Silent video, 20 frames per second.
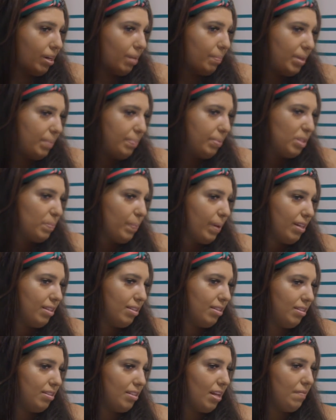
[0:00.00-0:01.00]
and in people's
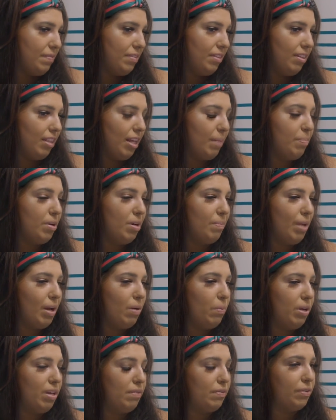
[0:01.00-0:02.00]
beds and stuff and then like put my
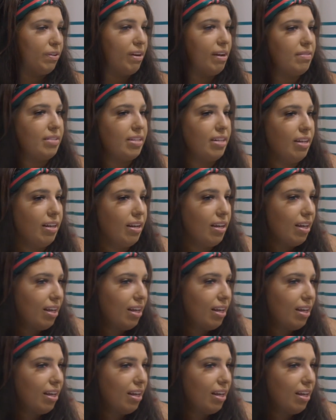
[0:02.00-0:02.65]
weave around it.